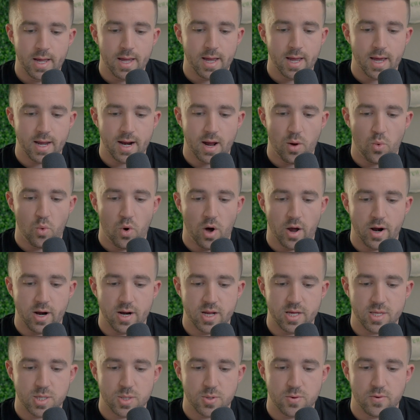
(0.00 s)
and I wanted
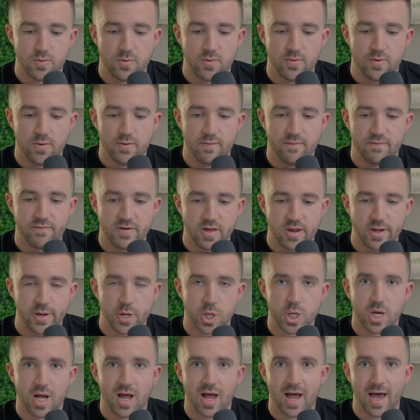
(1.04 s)
it to
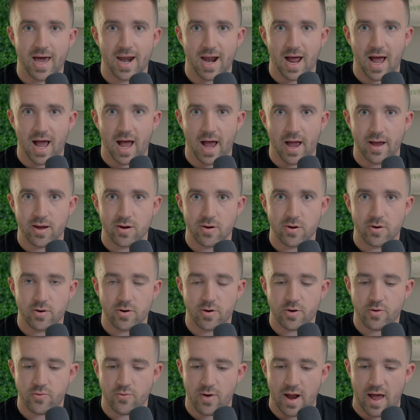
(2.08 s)
finish at a
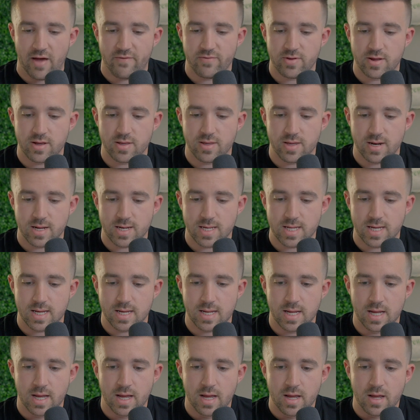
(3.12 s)
higher gravity than it did.